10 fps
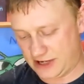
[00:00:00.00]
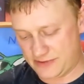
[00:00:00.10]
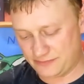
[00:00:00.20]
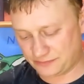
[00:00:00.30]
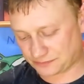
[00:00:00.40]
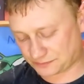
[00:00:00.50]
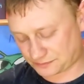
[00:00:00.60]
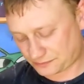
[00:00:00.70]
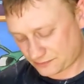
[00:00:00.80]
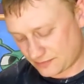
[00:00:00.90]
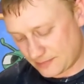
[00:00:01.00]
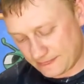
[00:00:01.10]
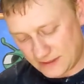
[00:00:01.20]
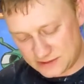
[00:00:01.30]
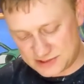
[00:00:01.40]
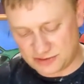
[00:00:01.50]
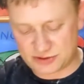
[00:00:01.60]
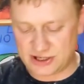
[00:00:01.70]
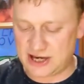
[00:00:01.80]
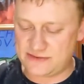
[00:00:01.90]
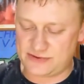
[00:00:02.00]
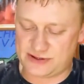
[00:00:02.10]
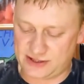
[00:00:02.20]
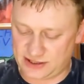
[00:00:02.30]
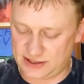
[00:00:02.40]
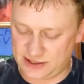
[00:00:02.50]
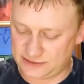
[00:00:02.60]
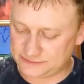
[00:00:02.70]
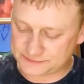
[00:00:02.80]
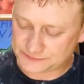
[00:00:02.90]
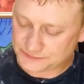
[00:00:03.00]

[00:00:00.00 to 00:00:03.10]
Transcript: So it's got everything in here.